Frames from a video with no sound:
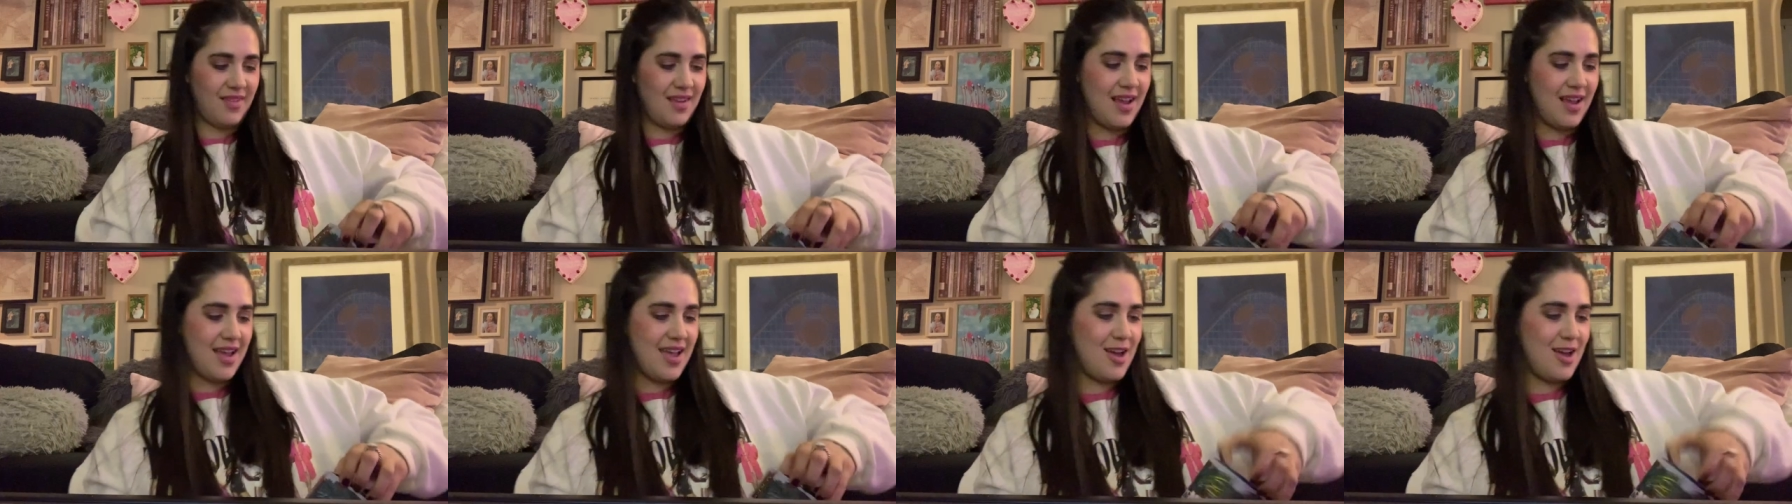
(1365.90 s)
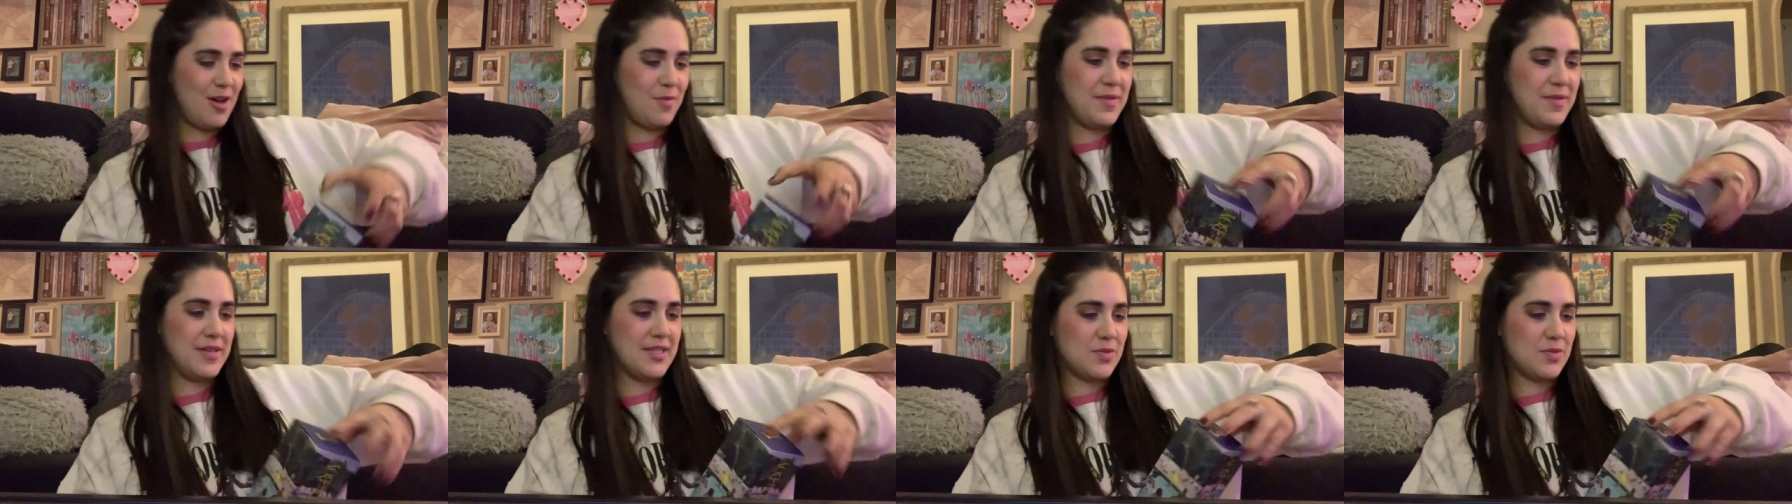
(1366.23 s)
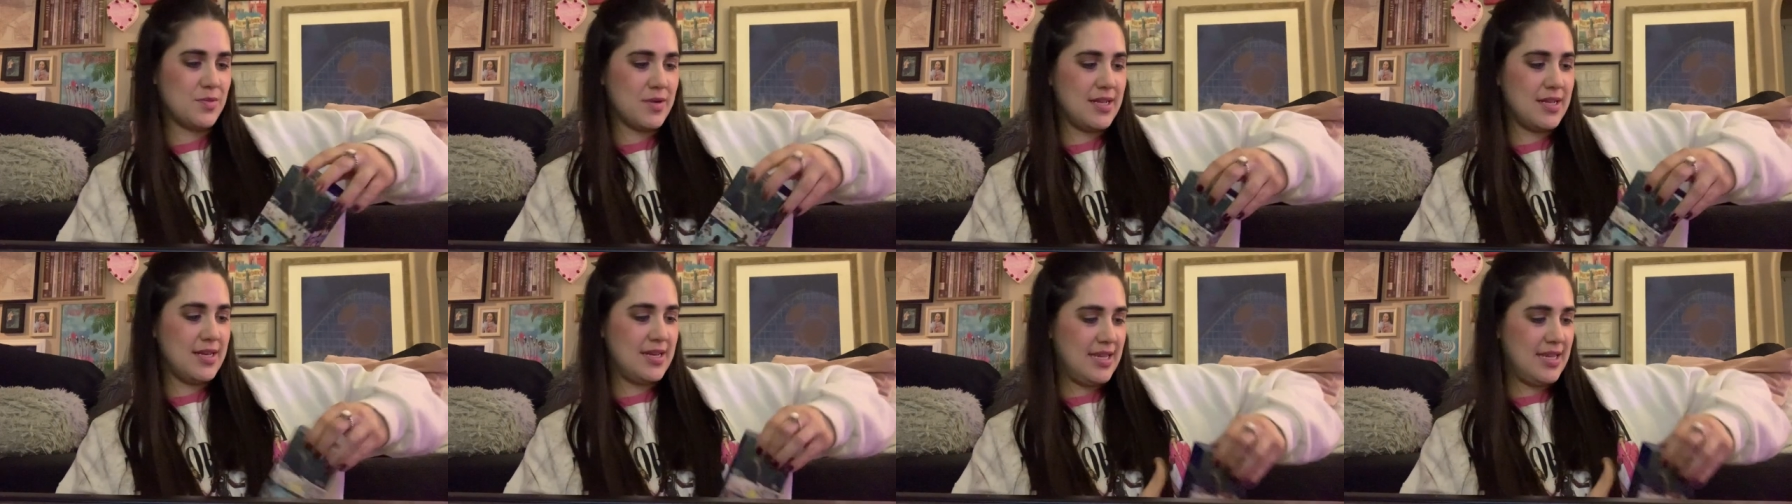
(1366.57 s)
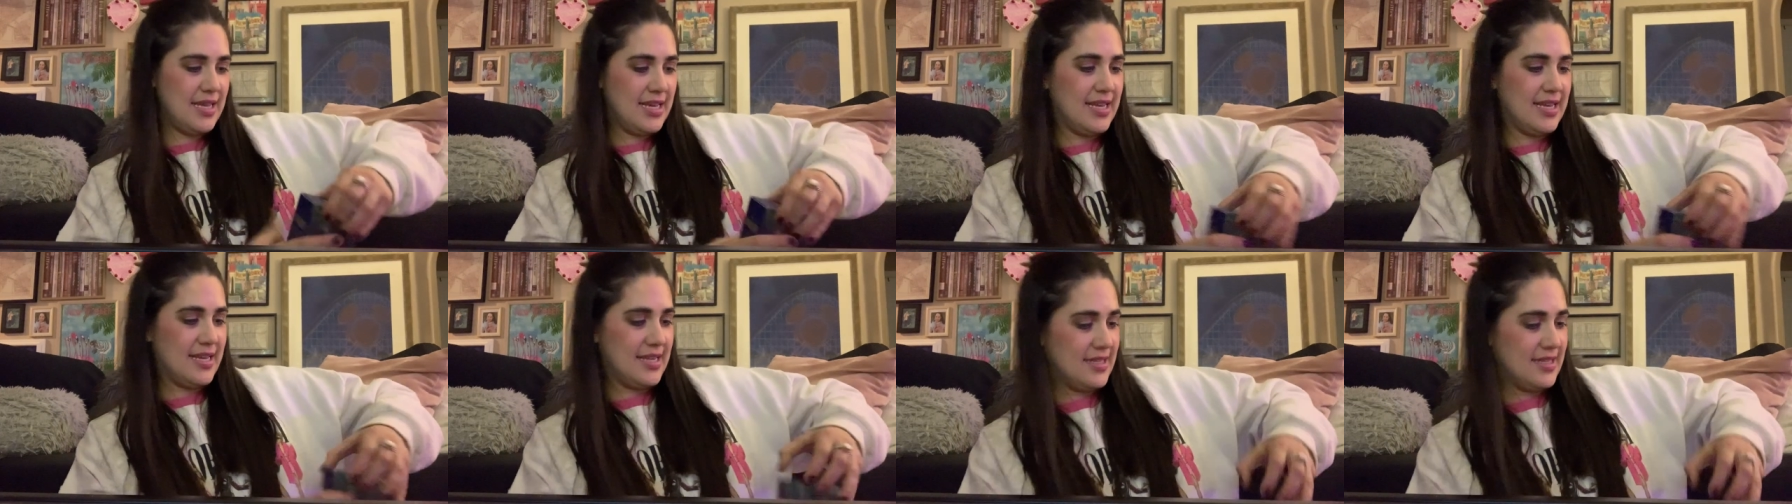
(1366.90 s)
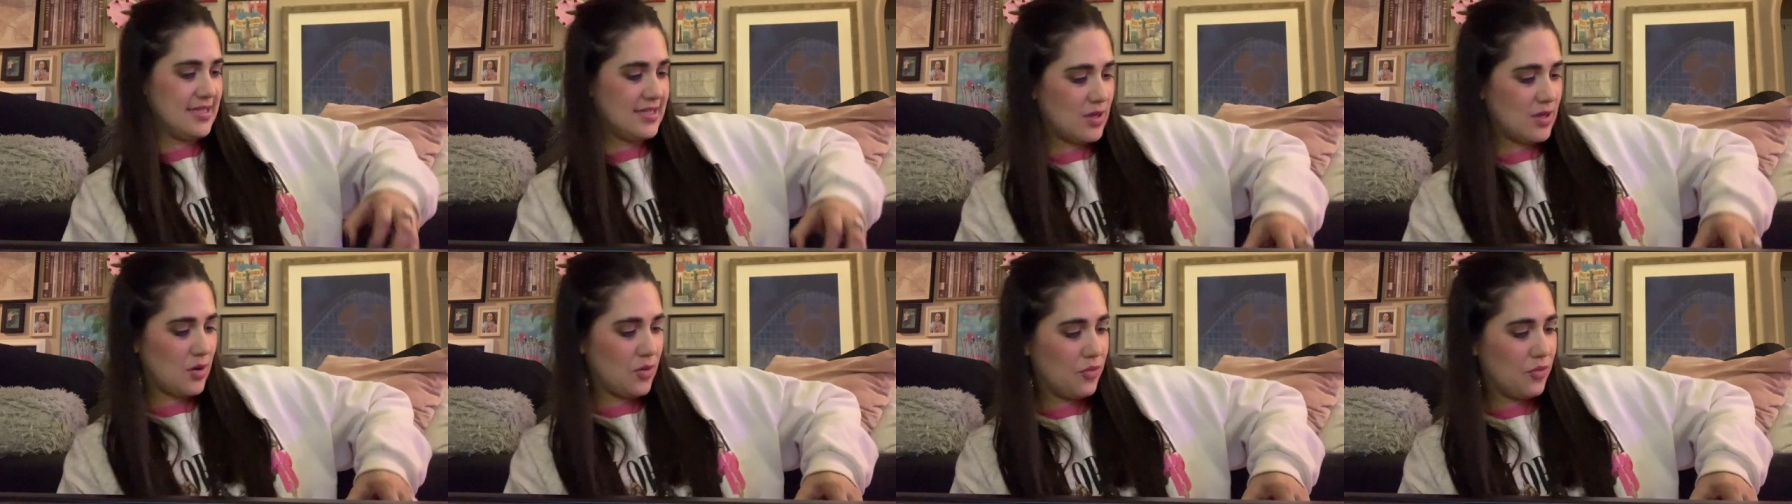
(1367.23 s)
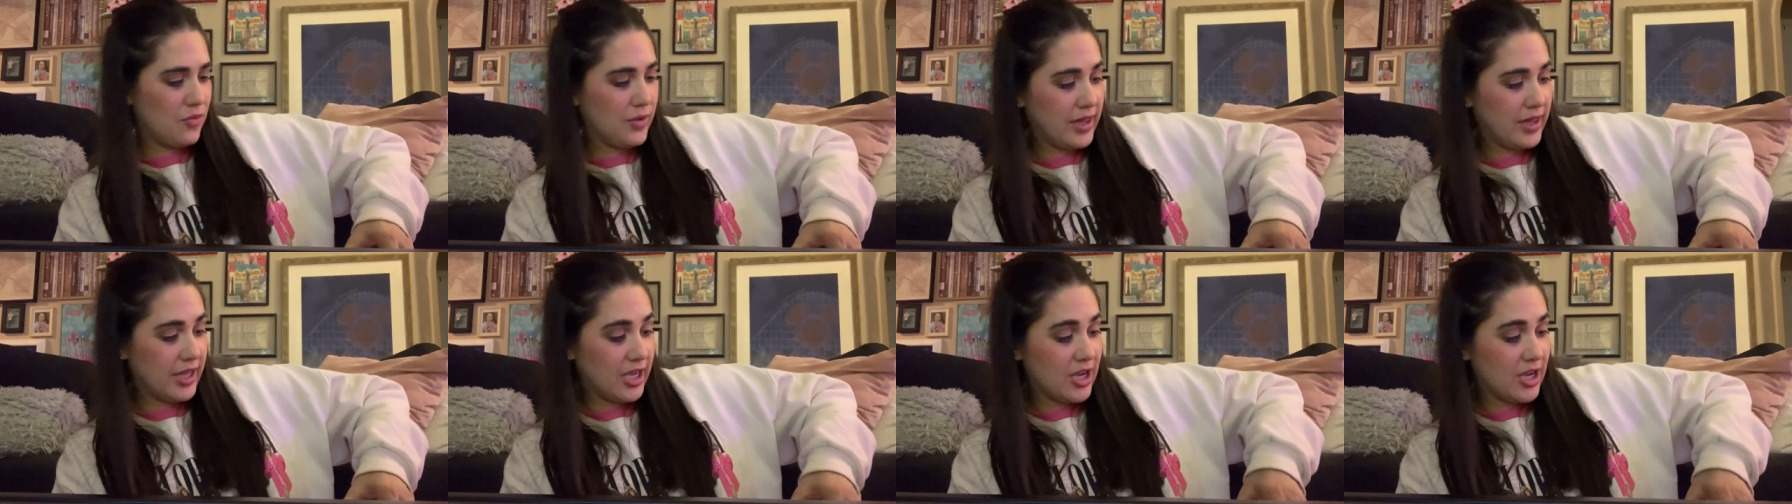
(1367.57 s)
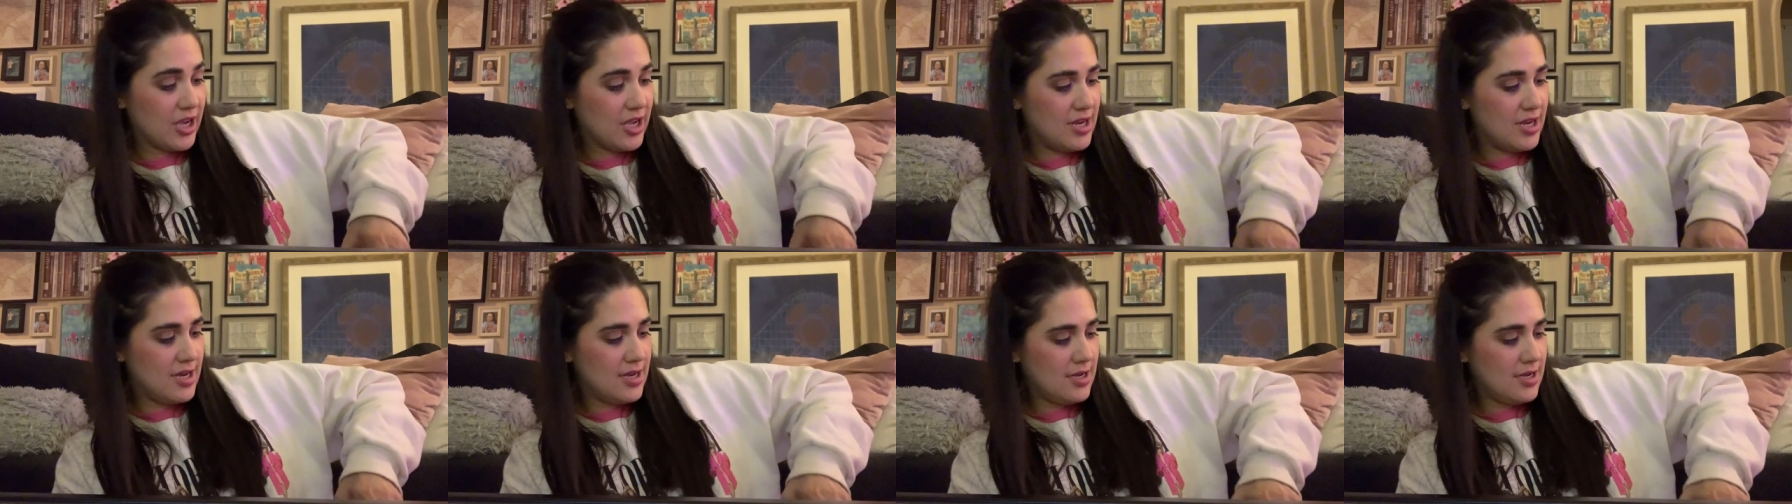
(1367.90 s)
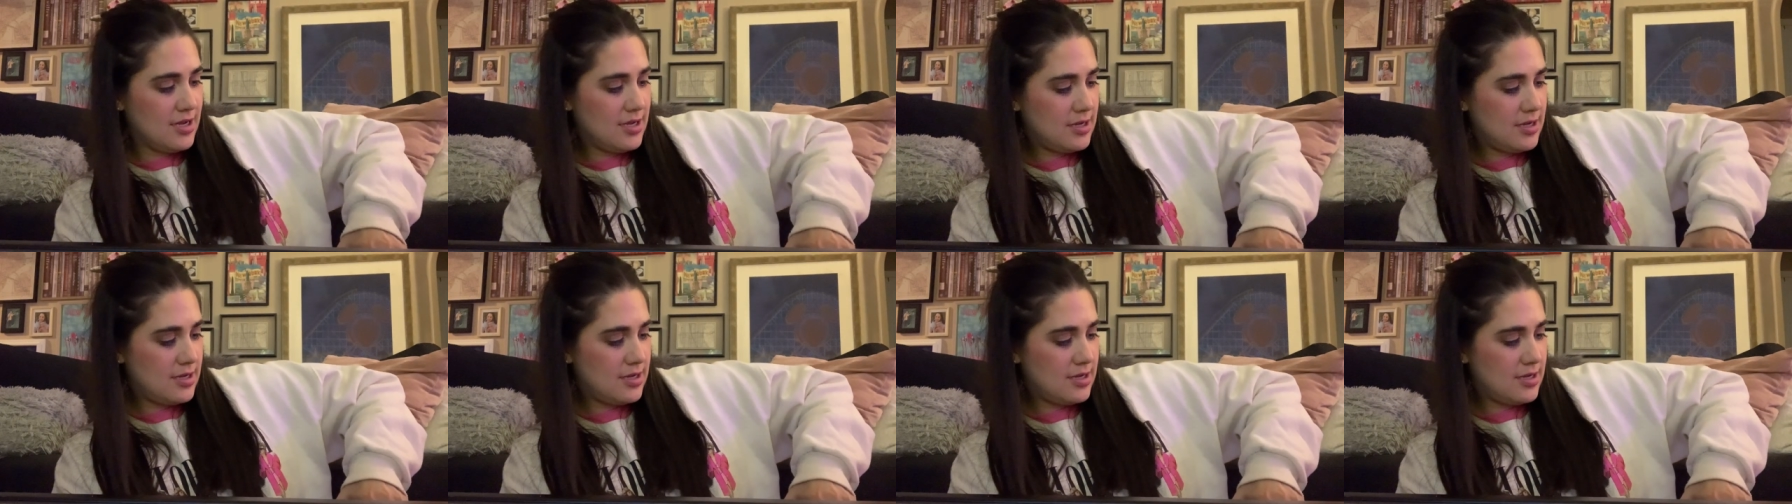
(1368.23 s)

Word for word: I hope this one is really good